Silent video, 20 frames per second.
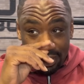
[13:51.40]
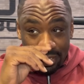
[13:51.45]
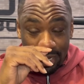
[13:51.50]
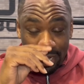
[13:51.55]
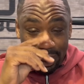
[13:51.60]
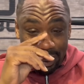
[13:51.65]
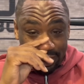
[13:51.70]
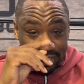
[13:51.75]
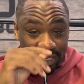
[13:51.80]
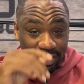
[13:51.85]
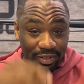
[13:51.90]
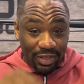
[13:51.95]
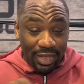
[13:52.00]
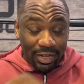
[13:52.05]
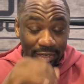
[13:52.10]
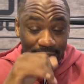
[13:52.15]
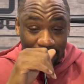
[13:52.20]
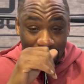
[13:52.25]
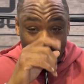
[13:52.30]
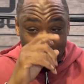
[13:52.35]
fight. Now,
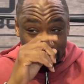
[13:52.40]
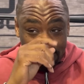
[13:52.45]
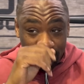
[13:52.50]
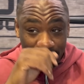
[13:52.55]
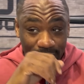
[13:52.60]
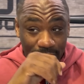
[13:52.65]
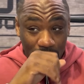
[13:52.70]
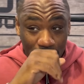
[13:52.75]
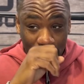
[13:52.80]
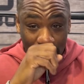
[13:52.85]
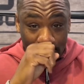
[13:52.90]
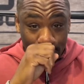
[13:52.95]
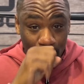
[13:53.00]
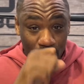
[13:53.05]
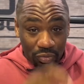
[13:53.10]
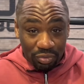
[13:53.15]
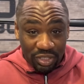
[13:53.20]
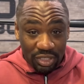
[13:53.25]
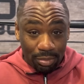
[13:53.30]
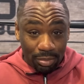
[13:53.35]
Alexander Volznik
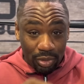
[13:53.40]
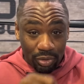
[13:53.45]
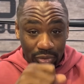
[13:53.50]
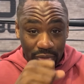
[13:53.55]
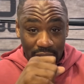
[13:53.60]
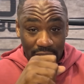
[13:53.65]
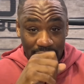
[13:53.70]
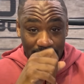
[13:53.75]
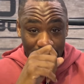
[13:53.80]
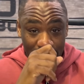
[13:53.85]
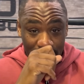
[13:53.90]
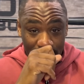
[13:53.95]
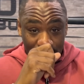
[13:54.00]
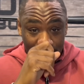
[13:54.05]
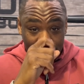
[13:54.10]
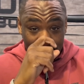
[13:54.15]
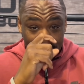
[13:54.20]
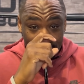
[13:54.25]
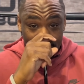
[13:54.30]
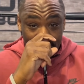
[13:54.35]
moves similar to that.
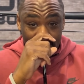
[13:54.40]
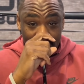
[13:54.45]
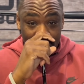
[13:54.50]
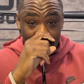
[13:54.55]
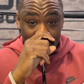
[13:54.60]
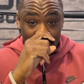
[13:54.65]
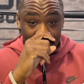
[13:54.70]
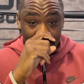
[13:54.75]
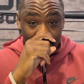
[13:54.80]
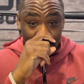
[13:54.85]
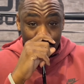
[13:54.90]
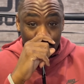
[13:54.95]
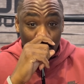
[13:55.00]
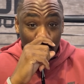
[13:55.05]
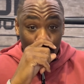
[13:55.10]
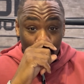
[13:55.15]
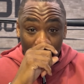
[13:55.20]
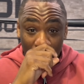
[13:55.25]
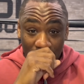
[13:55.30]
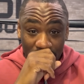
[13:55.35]
But
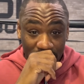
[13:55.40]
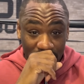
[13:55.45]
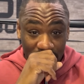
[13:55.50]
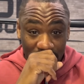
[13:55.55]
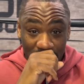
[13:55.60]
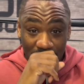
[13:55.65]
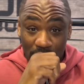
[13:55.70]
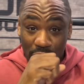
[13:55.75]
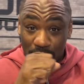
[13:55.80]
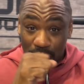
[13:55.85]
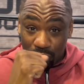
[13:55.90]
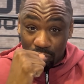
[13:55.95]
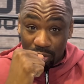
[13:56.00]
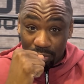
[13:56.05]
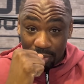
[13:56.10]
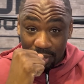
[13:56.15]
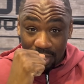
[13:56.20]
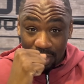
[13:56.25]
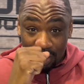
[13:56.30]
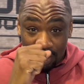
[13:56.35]
what, punches Caleb?
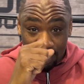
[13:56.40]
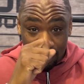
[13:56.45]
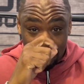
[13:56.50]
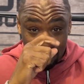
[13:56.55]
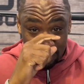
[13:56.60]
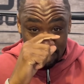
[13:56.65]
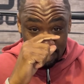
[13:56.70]
Extremely hard.